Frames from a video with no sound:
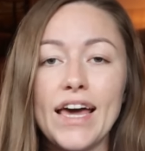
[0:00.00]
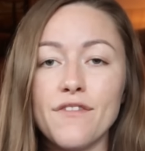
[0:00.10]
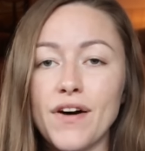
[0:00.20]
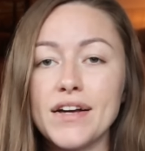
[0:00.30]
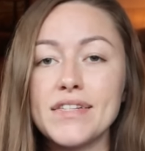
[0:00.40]
And
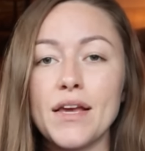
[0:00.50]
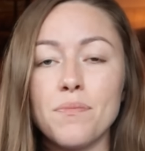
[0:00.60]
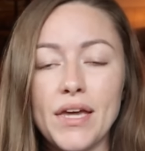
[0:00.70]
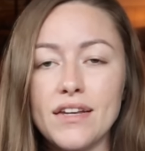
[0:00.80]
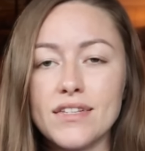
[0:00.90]
if I say
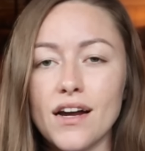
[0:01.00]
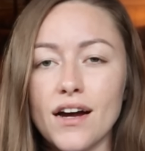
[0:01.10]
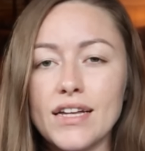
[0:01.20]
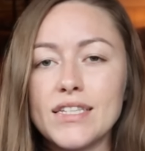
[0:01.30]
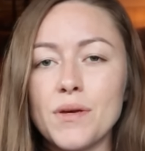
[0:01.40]
penny
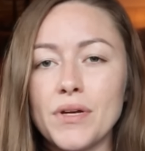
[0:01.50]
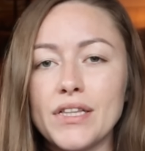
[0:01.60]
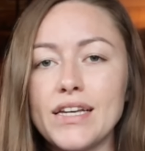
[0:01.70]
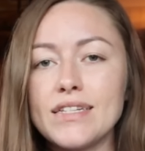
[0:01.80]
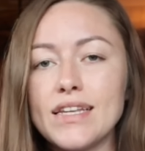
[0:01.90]
stock, it
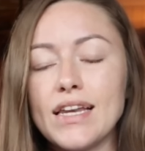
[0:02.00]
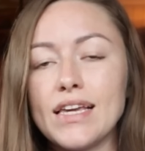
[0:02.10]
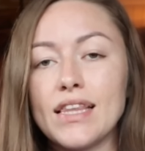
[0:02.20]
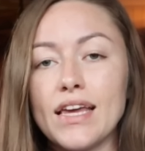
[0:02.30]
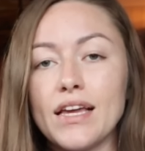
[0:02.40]
typically is
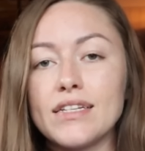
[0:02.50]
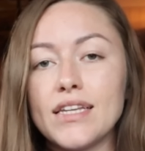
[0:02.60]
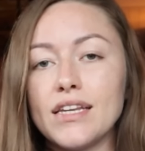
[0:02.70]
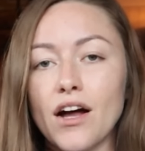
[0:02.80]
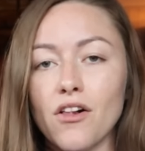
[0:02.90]
anything
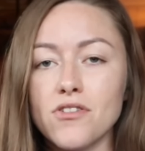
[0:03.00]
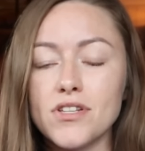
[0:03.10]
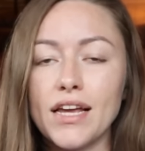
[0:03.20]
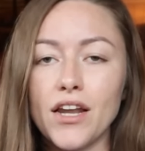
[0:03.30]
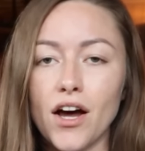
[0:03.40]

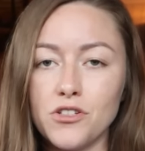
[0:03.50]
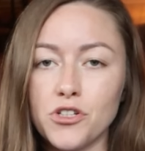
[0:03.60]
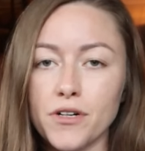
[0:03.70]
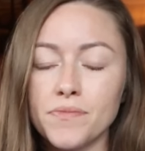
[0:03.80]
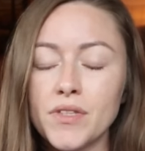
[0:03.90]
$10 and
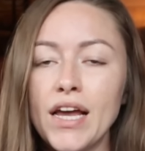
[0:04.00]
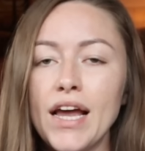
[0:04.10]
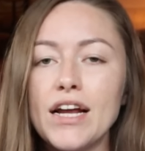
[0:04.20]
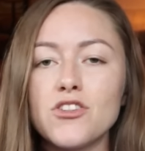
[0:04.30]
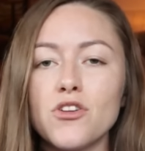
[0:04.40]
under.
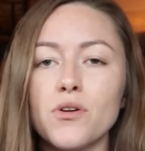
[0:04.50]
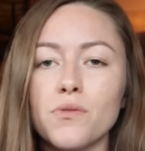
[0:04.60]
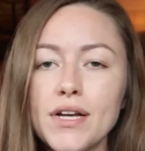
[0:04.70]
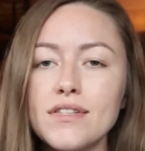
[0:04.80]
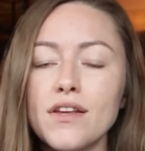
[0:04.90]
And so the
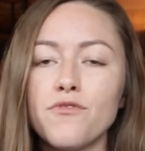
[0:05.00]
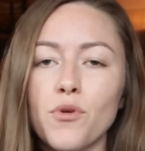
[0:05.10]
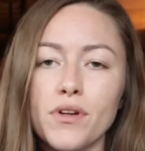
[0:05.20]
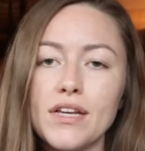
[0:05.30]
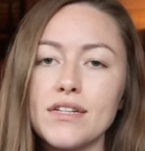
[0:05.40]
reason
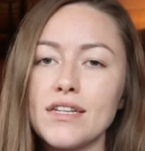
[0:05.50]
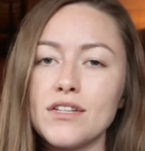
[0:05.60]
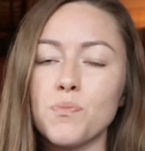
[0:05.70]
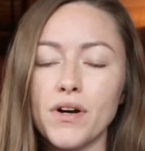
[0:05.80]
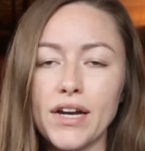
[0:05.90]
for this
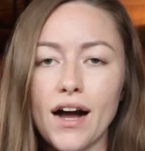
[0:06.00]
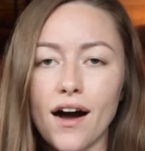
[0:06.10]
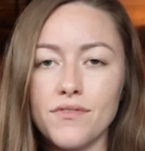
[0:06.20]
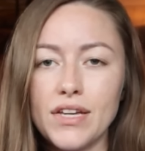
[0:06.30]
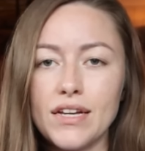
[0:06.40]
is pretty
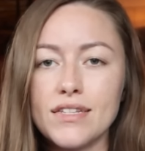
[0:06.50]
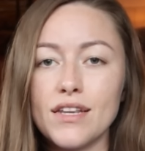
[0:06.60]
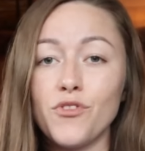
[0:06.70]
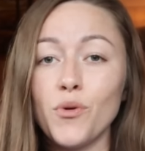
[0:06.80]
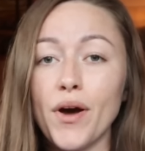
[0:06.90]
obvious.
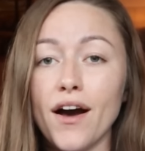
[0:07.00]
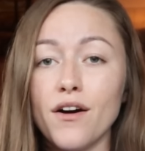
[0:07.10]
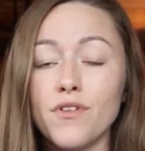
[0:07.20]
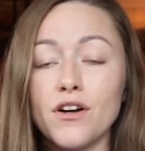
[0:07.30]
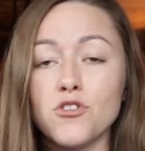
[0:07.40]
If you
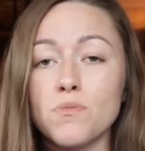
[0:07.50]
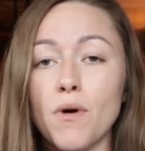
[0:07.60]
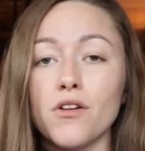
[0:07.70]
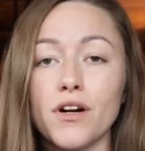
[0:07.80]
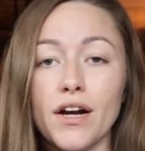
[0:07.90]
have a
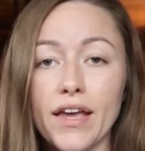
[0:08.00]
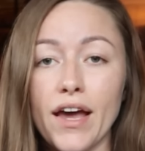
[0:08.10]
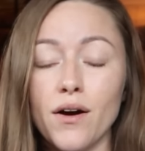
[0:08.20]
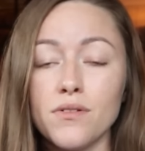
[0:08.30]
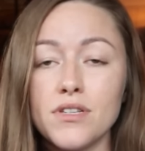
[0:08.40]
smaller
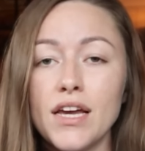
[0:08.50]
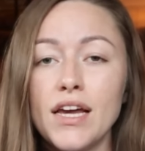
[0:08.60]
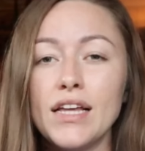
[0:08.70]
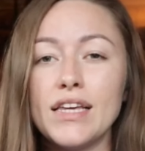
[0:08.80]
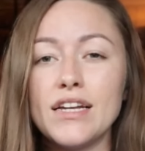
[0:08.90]
account,
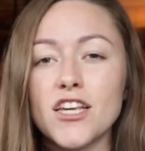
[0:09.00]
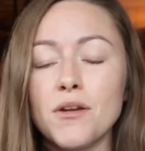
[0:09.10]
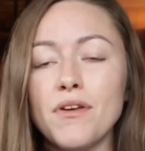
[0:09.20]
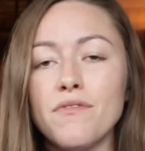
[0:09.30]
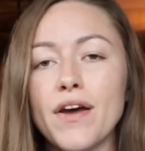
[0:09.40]
then it's
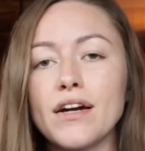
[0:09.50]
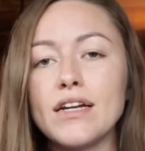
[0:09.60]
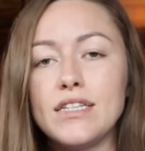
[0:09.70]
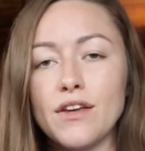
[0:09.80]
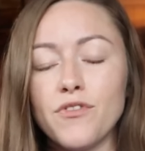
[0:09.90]
going to be
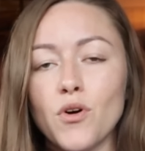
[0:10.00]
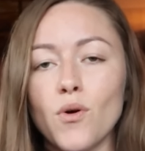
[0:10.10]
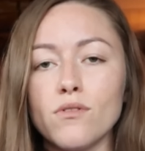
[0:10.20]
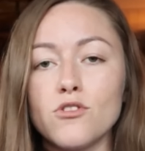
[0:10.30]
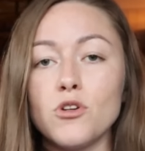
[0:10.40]
very
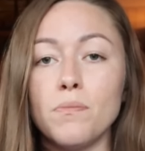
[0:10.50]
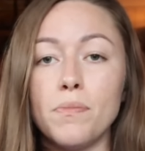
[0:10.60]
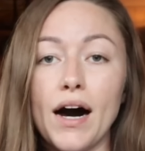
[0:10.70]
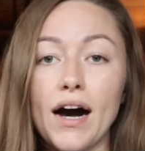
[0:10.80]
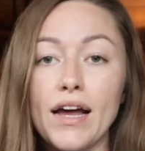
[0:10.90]
difficult to
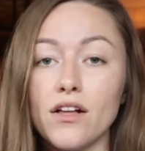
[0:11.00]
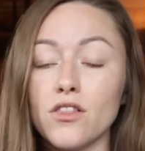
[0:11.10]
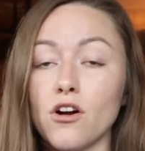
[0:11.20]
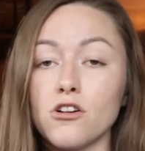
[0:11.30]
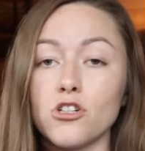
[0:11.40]
buy
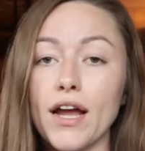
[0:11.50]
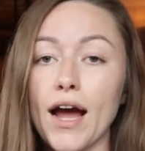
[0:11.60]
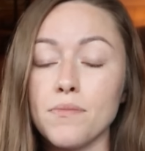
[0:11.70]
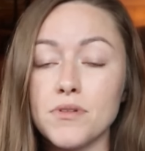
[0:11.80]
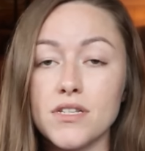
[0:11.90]
larger
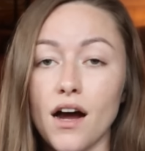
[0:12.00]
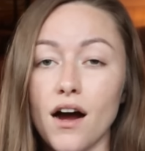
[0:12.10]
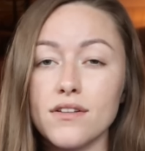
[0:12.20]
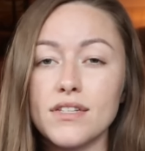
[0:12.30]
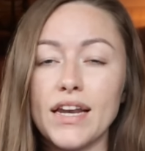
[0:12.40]
cap
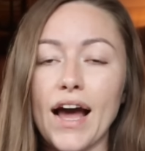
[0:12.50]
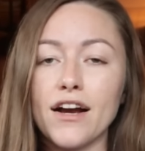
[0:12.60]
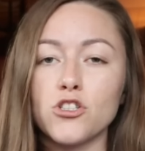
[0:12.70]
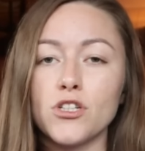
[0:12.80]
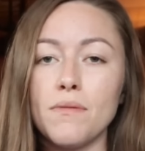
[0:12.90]
stocks and
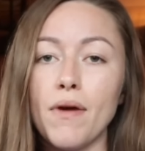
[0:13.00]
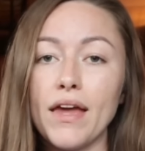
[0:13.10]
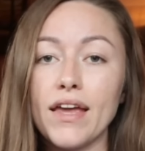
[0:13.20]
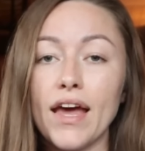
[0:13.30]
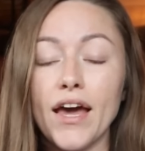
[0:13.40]
actually
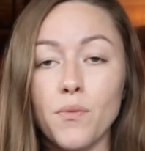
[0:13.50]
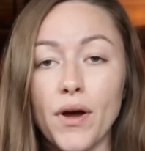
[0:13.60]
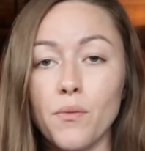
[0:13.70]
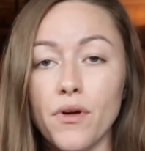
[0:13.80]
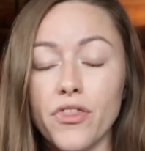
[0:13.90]
make
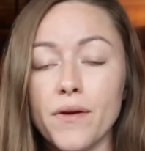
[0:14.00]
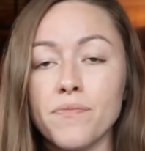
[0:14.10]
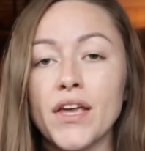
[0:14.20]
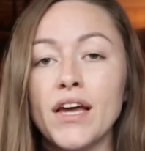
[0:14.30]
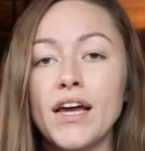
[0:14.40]
headway with it.